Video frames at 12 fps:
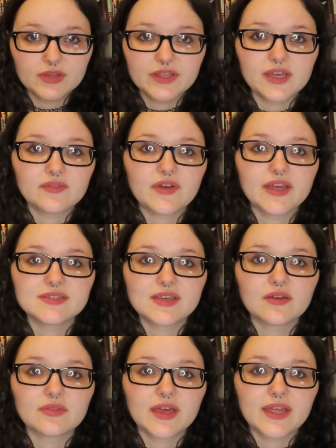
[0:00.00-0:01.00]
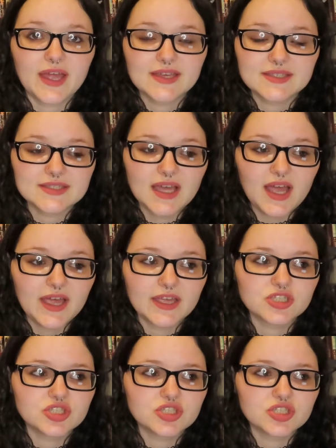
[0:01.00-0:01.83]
Leah finds out that Cassie died,